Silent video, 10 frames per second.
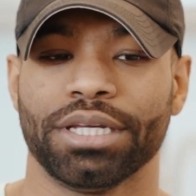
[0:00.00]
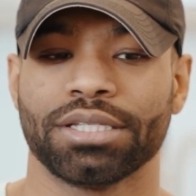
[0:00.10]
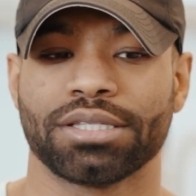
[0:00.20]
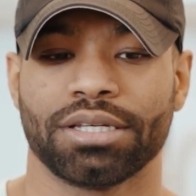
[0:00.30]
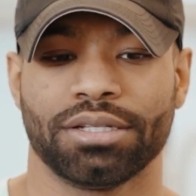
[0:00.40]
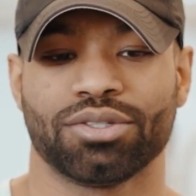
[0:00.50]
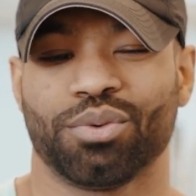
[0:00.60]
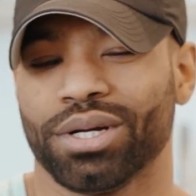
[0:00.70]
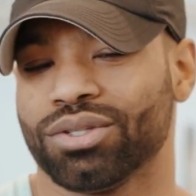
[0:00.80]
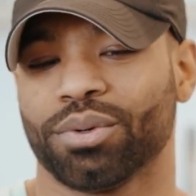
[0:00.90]
Eats in
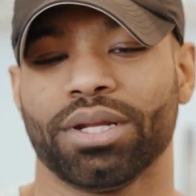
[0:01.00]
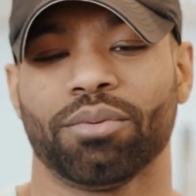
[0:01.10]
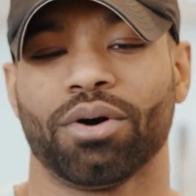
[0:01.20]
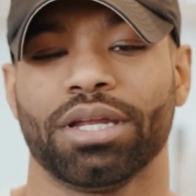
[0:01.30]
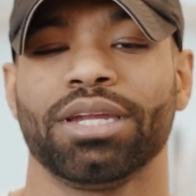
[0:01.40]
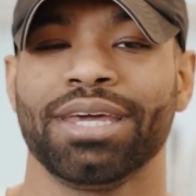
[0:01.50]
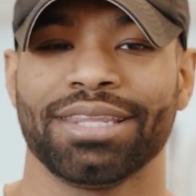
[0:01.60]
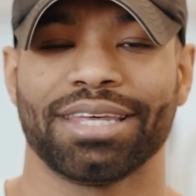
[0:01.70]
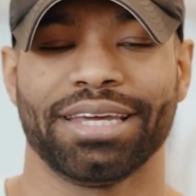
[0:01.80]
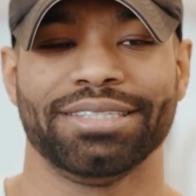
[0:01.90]
2021,
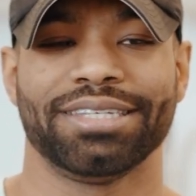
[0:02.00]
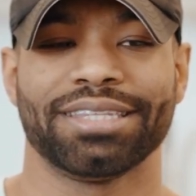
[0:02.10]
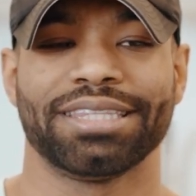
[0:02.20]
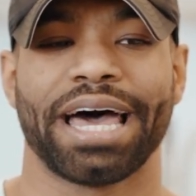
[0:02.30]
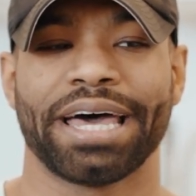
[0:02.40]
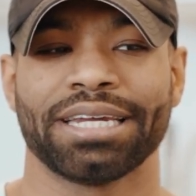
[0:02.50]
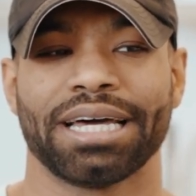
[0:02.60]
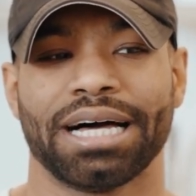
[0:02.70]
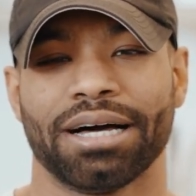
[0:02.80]
then I did that.